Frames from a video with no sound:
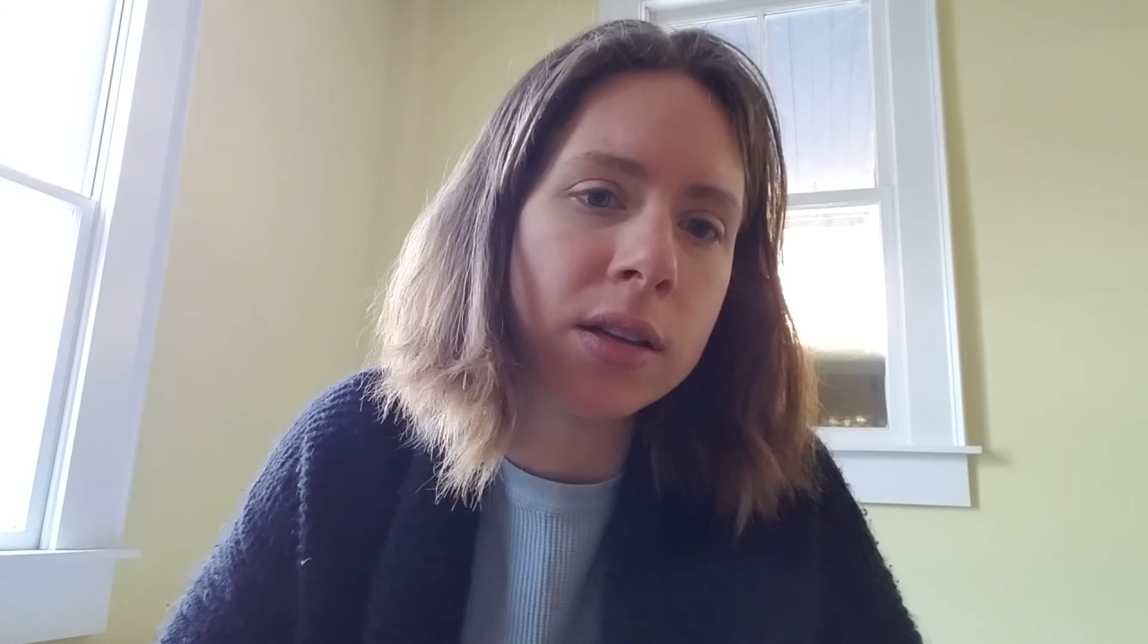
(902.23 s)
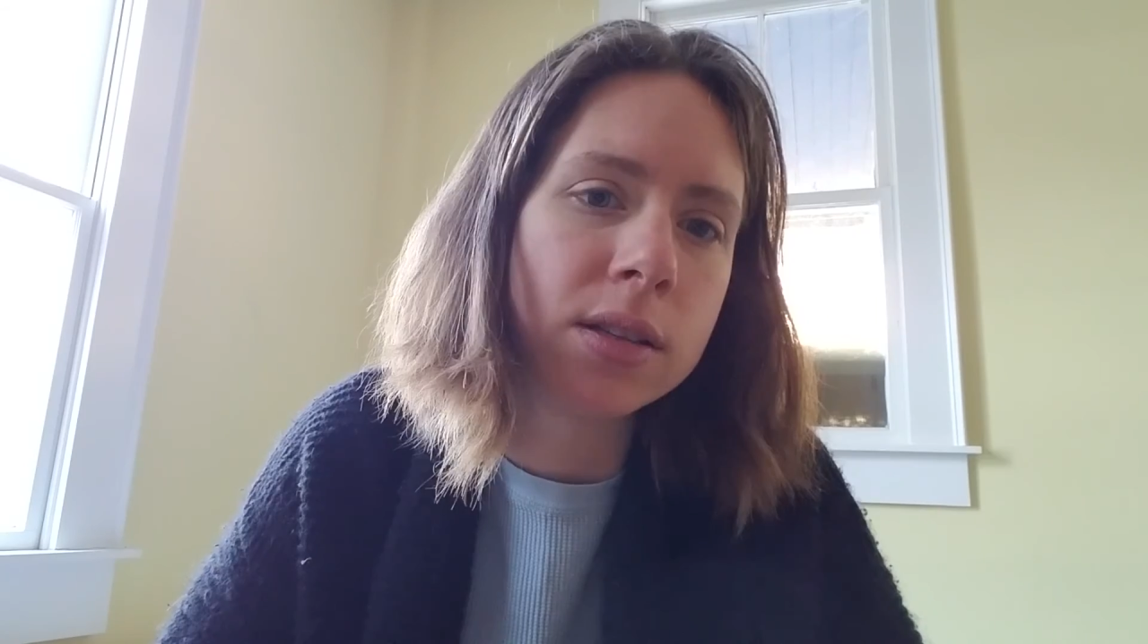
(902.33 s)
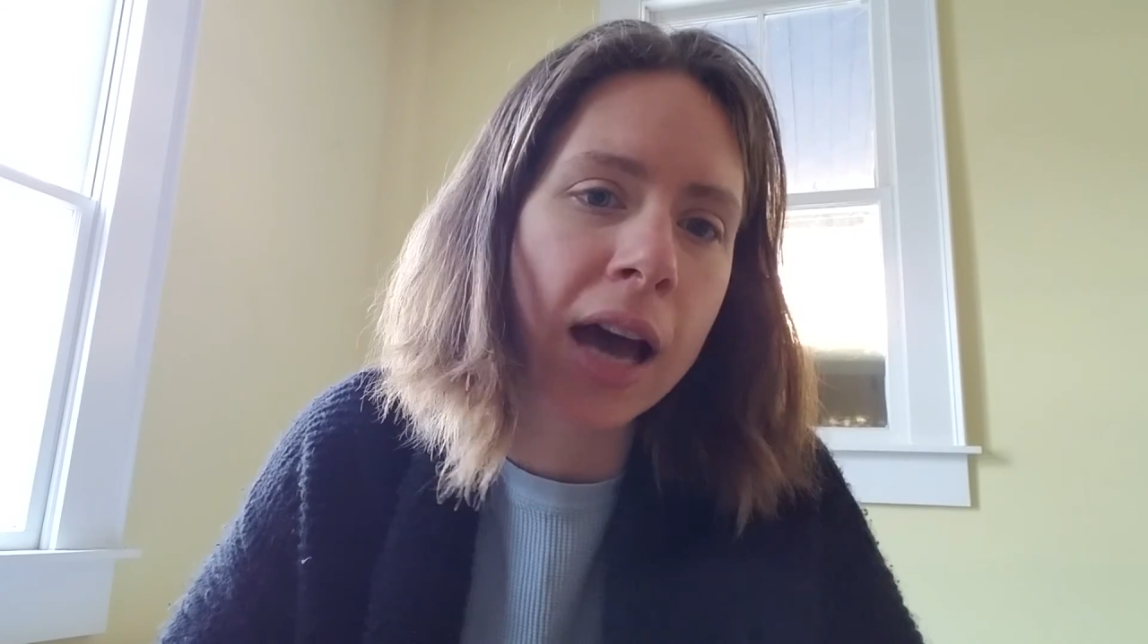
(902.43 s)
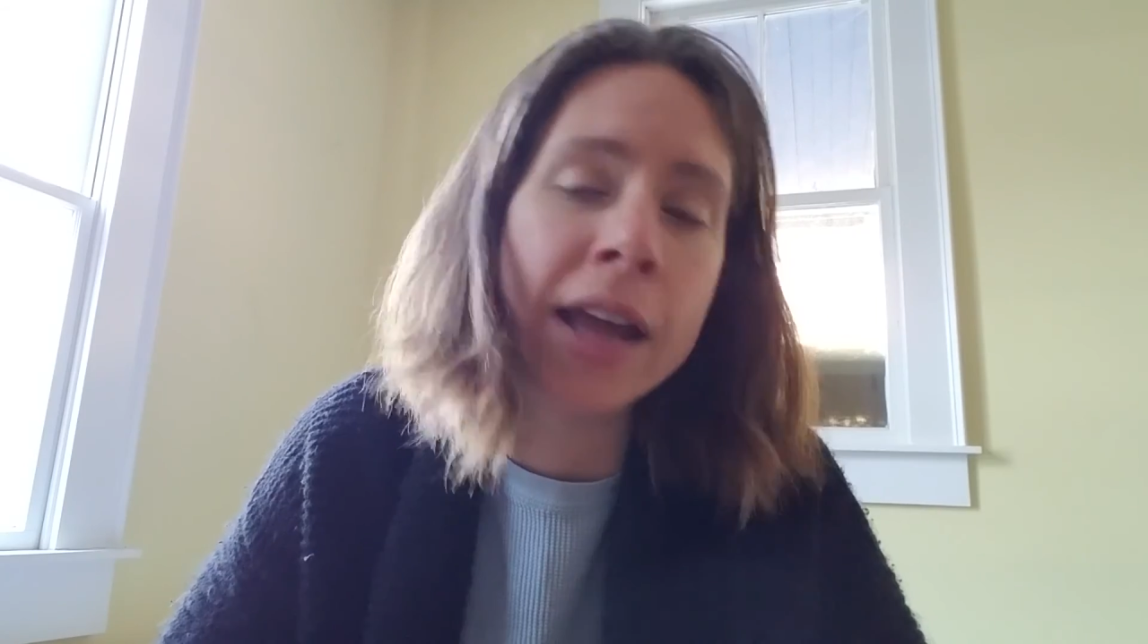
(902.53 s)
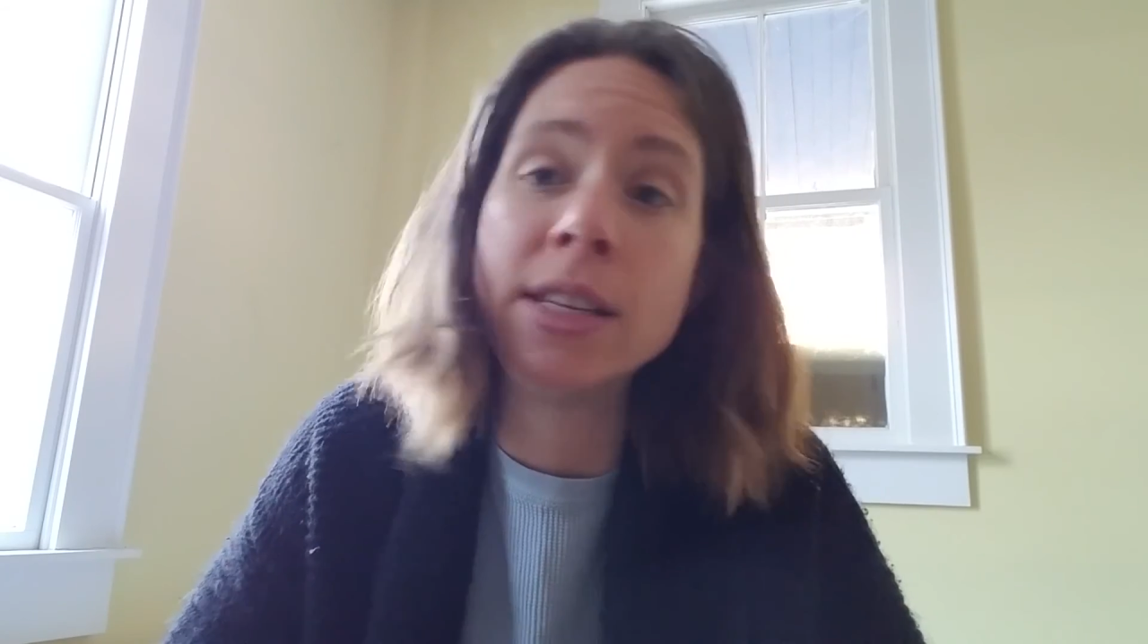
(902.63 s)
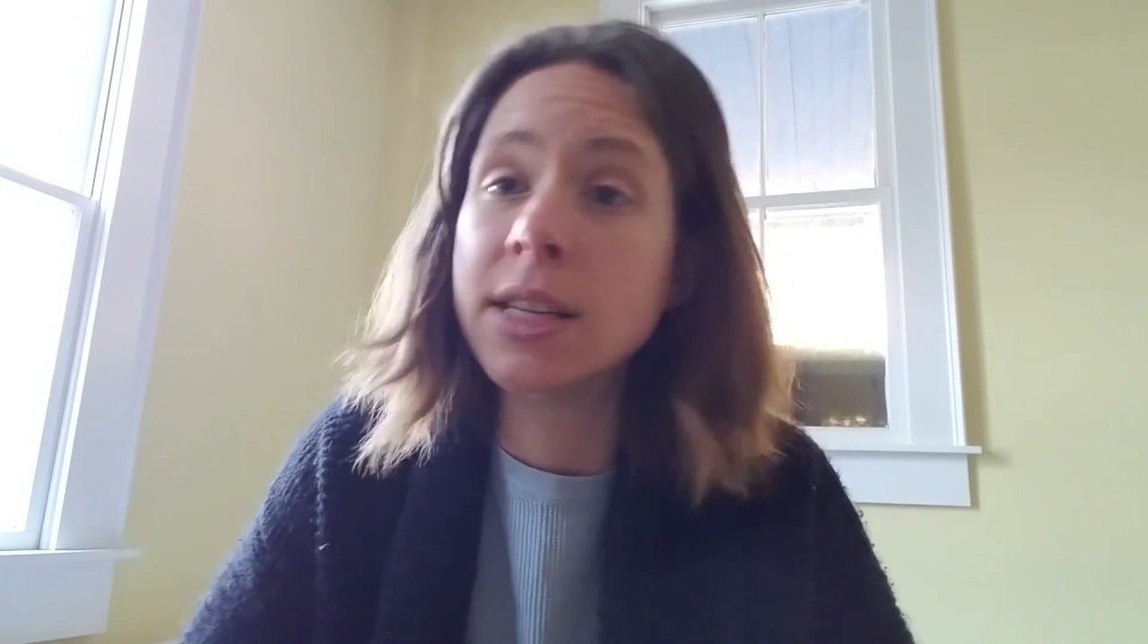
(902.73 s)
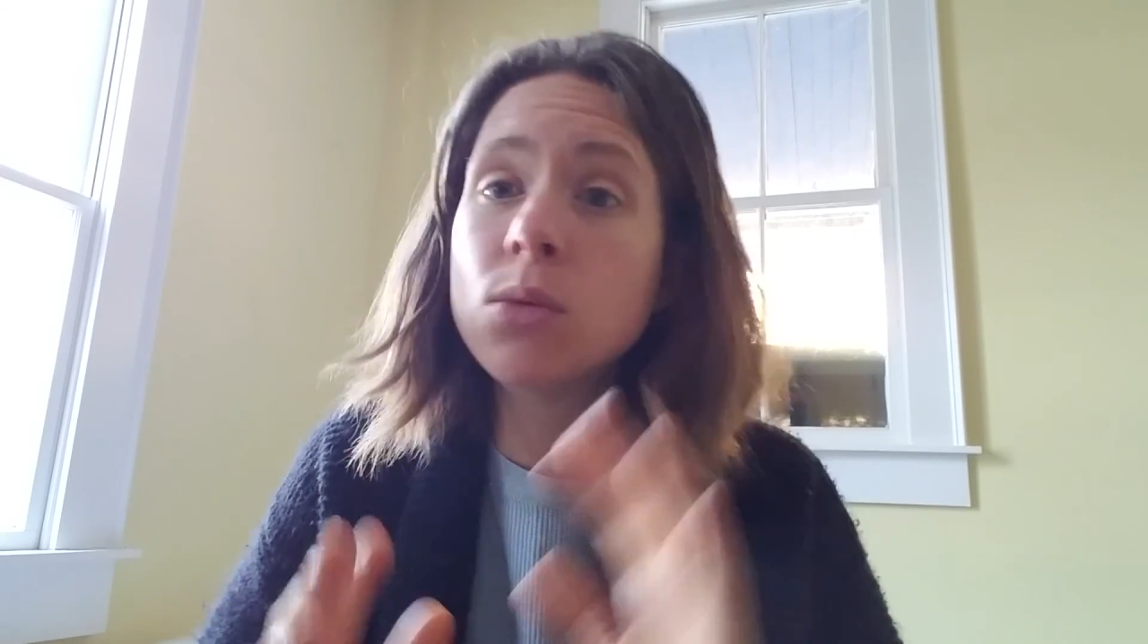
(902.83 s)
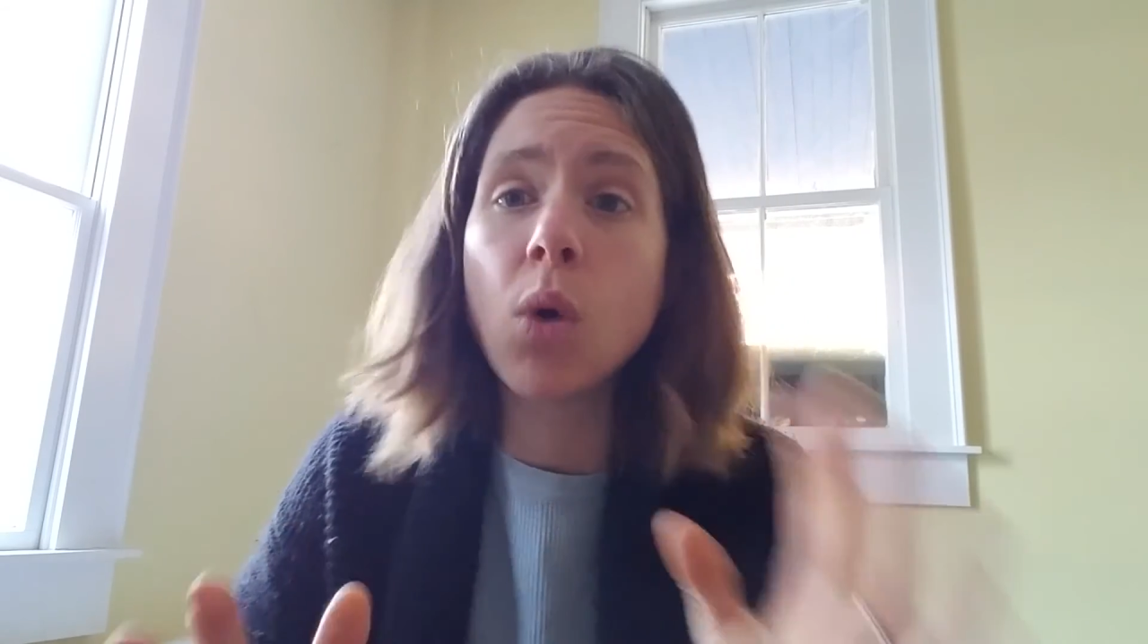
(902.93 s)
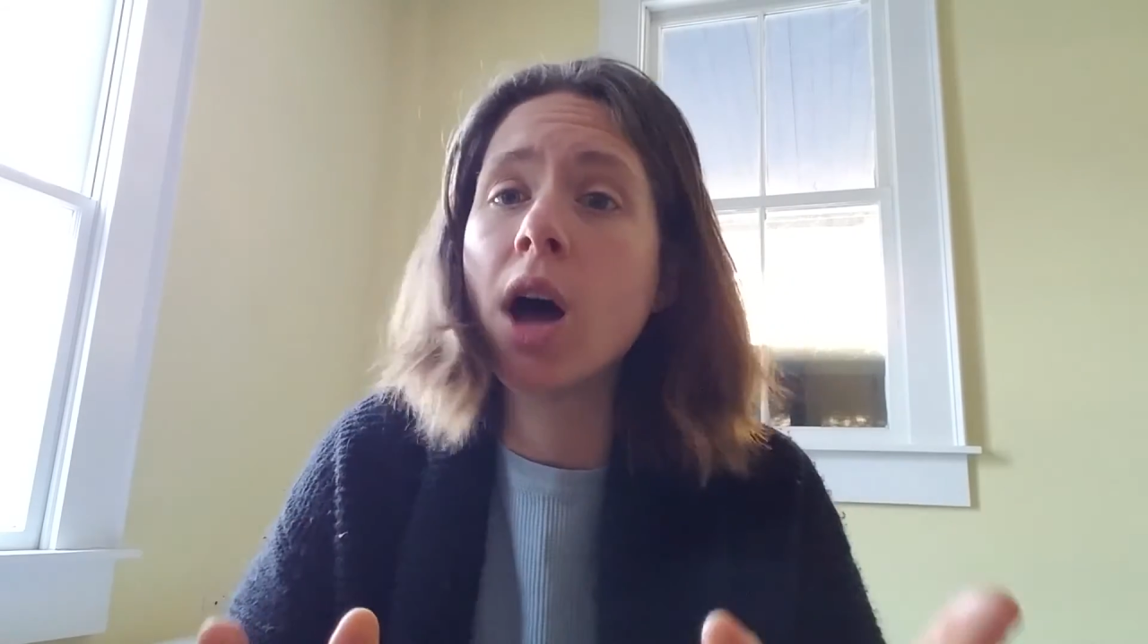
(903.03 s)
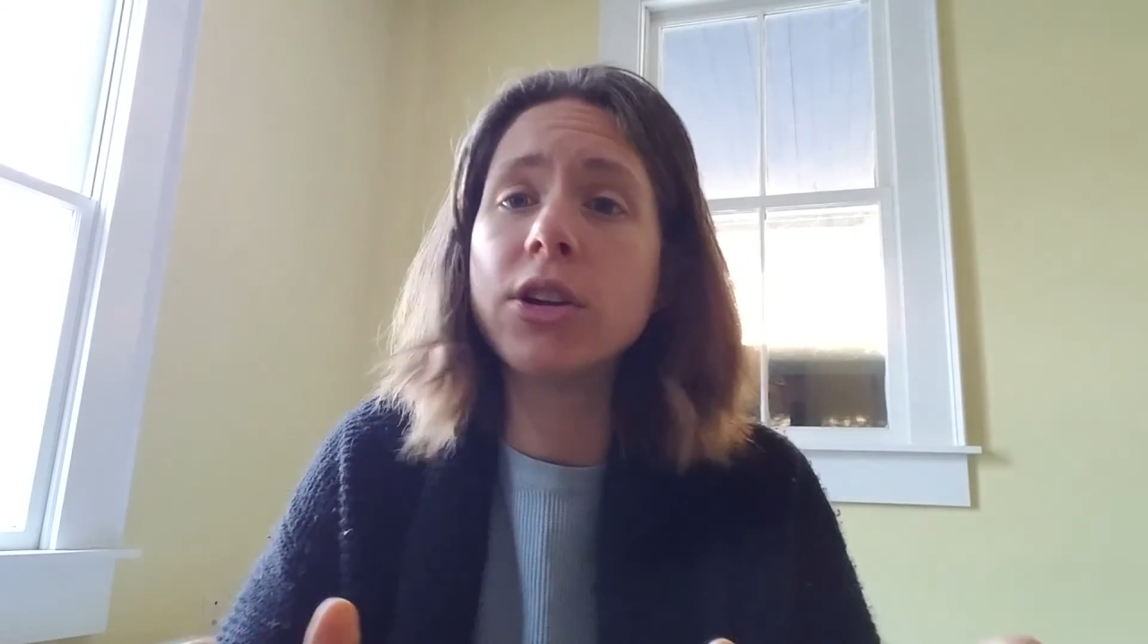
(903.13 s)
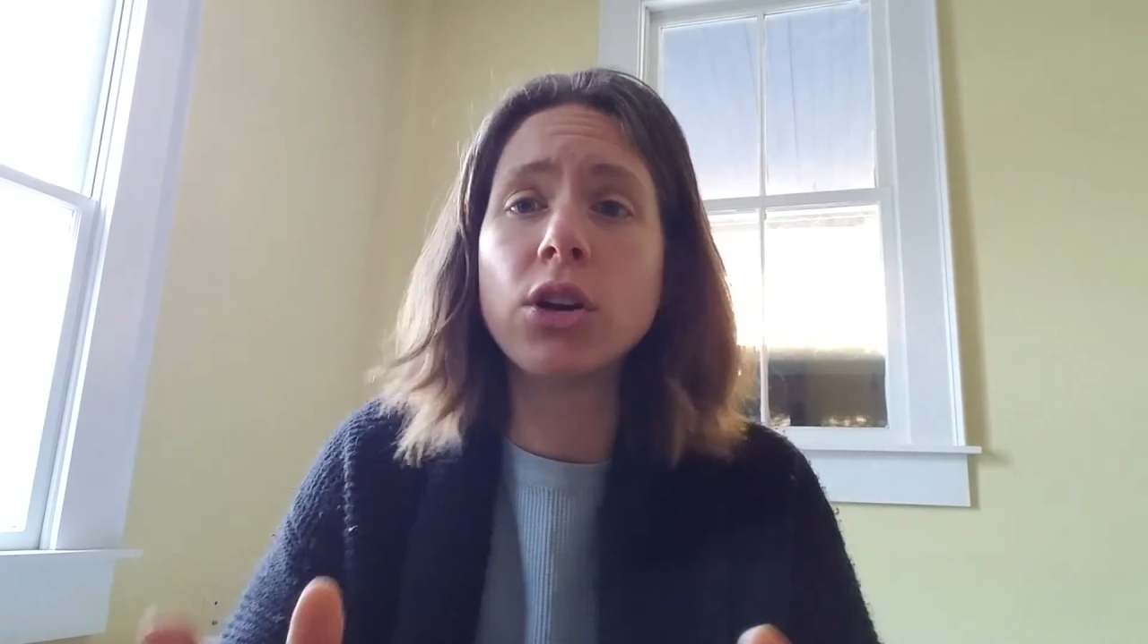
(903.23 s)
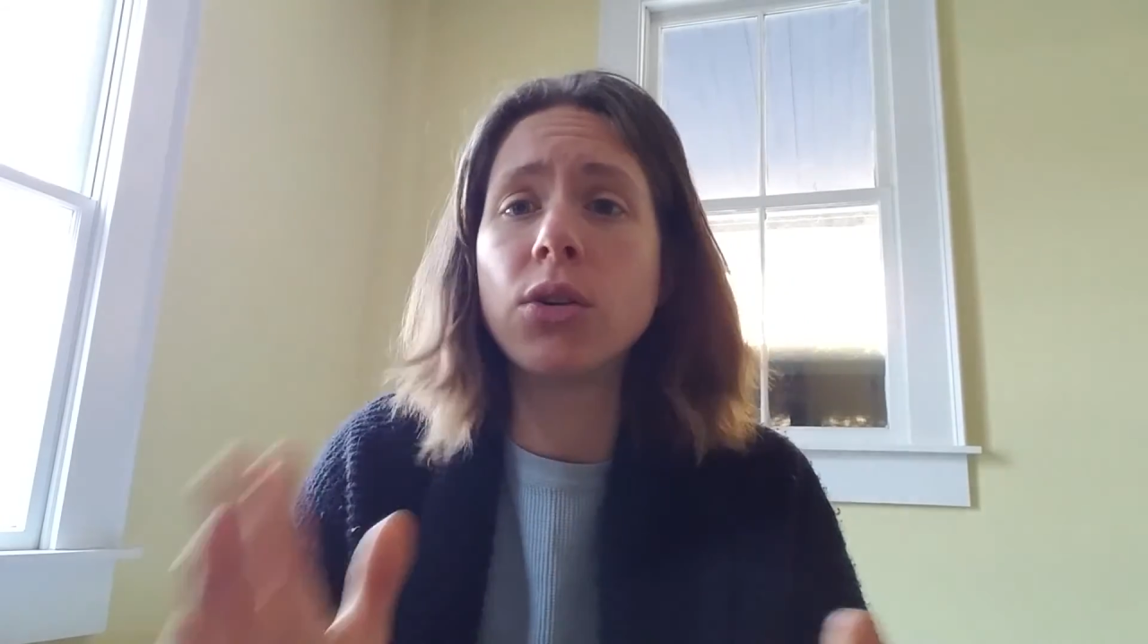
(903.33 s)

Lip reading: I didn't want to